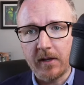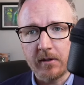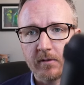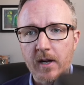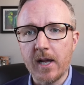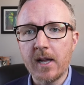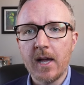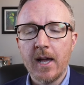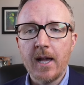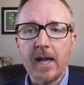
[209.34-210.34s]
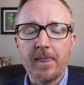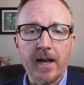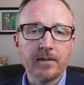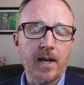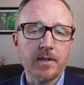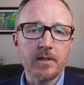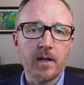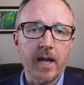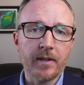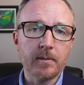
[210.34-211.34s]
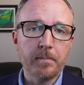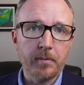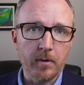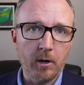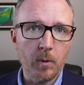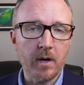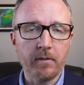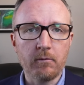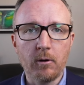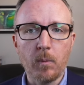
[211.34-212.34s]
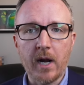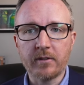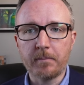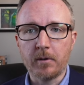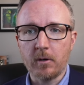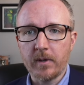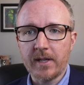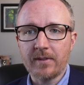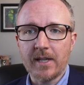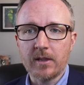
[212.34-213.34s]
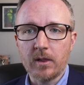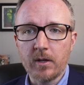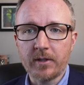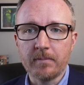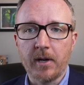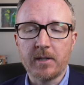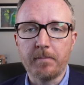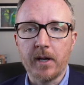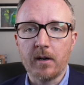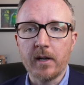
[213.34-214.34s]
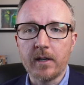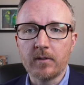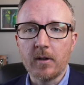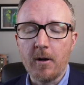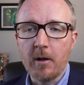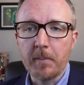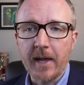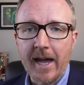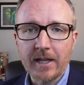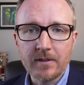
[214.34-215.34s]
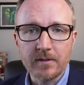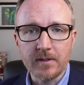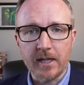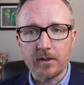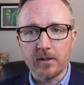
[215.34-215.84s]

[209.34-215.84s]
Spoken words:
than gray, and that's actually the next pro of the Rode Wireless Pro is it looks much better. It is all black. Let's take a